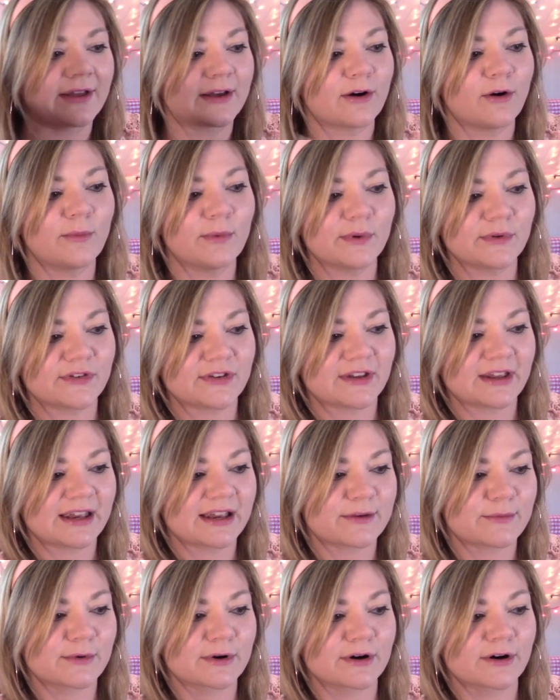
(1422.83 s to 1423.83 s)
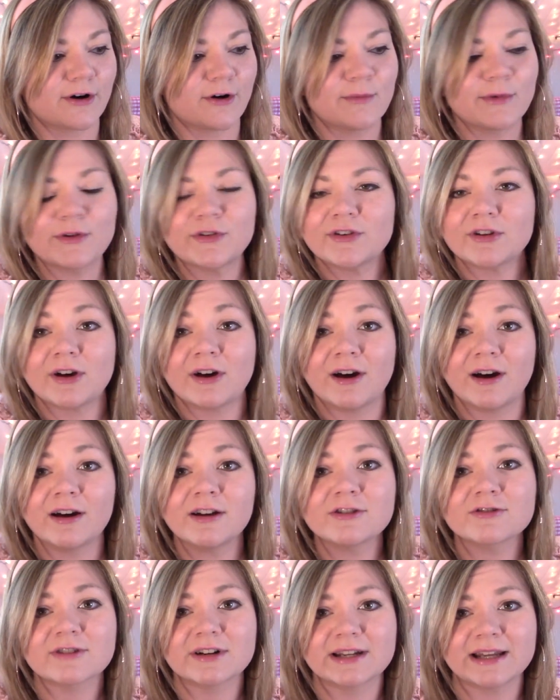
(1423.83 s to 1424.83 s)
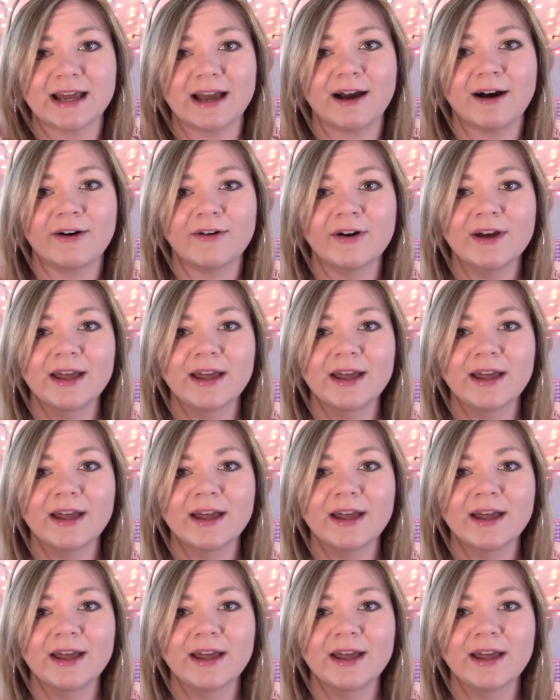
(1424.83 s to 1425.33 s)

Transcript: like, almost, like, we're almost 100 now.